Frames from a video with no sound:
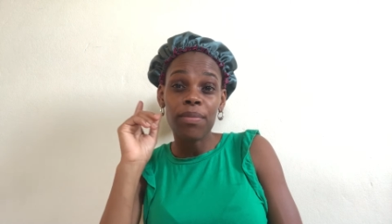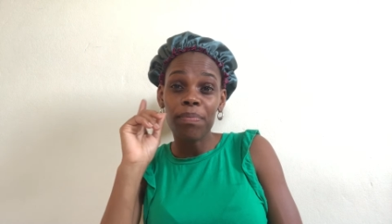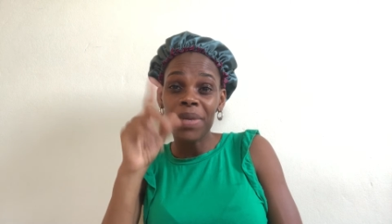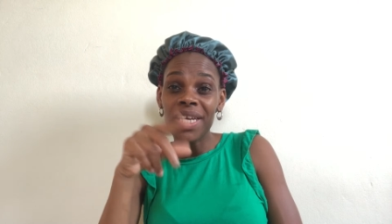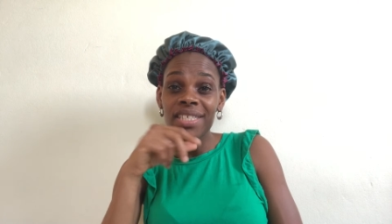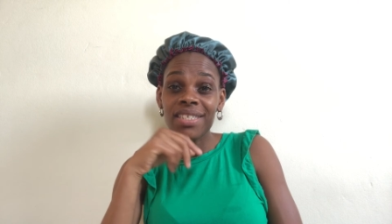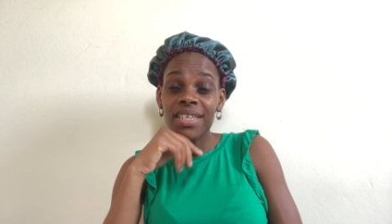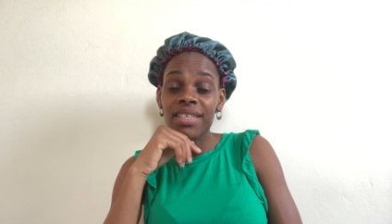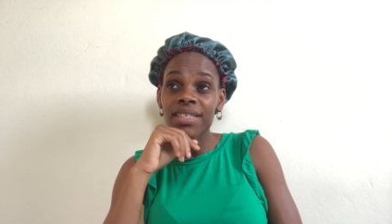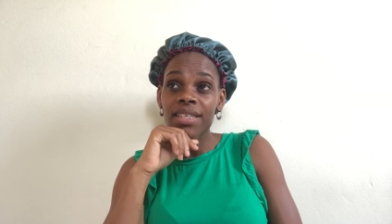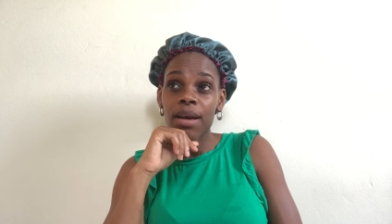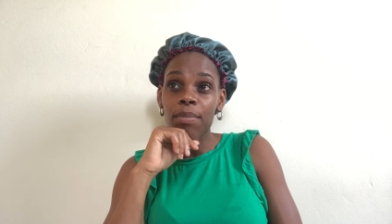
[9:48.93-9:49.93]
biggest
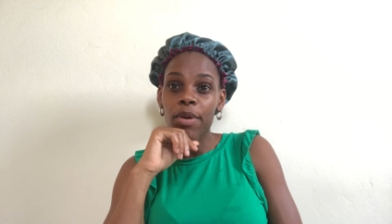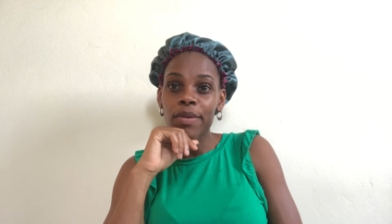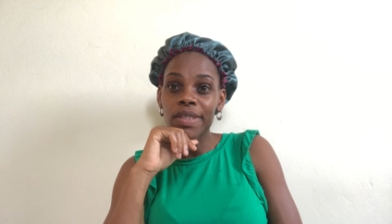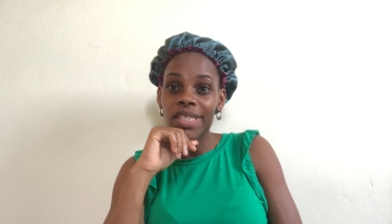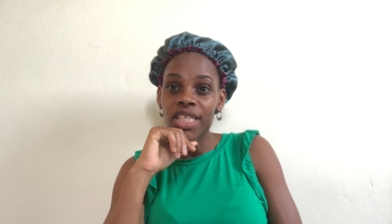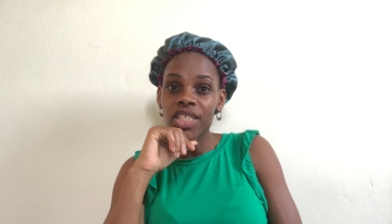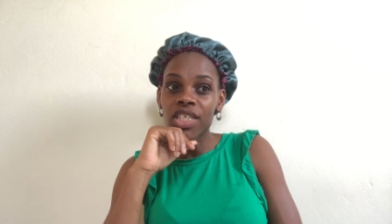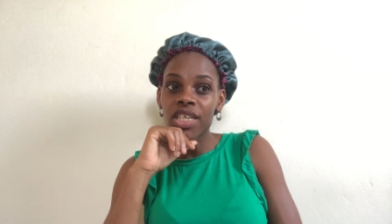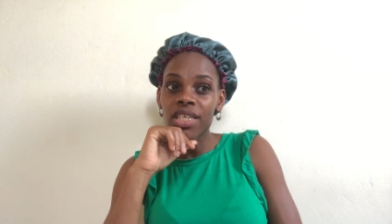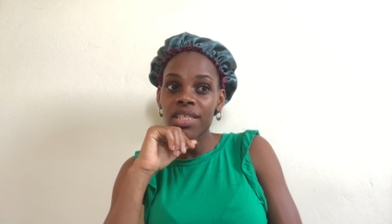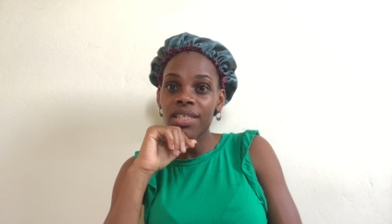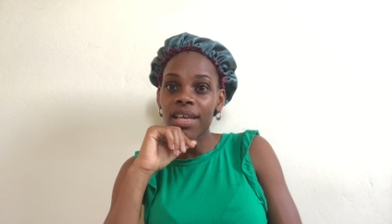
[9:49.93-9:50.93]
things about teachers,